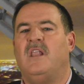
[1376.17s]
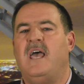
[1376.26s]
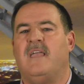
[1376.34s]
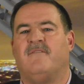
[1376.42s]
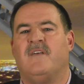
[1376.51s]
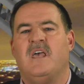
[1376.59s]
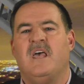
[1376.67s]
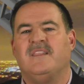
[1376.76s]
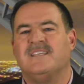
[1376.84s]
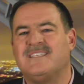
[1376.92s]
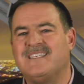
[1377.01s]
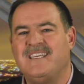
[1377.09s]
life.
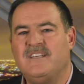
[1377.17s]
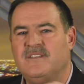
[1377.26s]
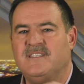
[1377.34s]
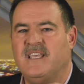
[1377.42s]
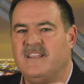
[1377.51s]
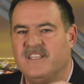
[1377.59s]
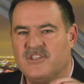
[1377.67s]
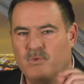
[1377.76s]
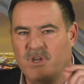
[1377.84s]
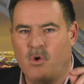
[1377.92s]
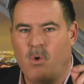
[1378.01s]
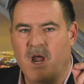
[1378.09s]
The skill set that's
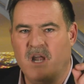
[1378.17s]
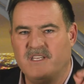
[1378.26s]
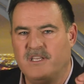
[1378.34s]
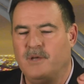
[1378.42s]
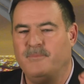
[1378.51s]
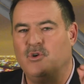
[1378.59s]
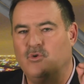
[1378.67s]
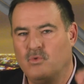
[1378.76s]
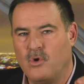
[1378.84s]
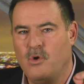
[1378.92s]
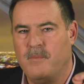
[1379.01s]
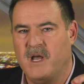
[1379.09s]
required to help you
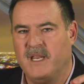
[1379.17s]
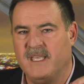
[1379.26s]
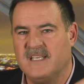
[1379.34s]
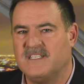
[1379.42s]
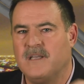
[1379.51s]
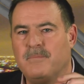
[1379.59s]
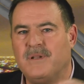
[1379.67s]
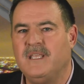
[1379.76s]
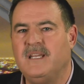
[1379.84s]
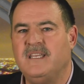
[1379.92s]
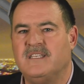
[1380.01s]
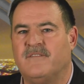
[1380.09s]
grow money is
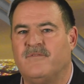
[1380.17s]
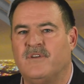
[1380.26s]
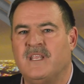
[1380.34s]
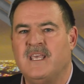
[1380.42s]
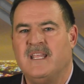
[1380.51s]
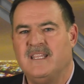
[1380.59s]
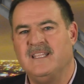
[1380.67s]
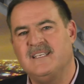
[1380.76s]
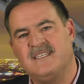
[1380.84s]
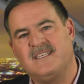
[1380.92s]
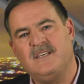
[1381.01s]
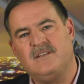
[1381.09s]
completely different than the
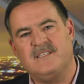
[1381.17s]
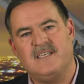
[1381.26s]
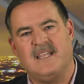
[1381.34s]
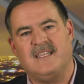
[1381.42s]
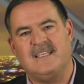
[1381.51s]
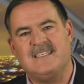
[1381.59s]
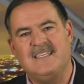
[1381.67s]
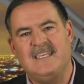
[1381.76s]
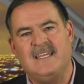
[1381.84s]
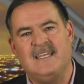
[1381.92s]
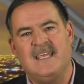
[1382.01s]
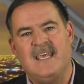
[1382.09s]
skill set that's
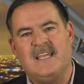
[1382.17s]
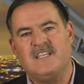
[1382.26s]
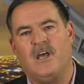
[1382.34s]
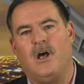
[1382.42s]
needed to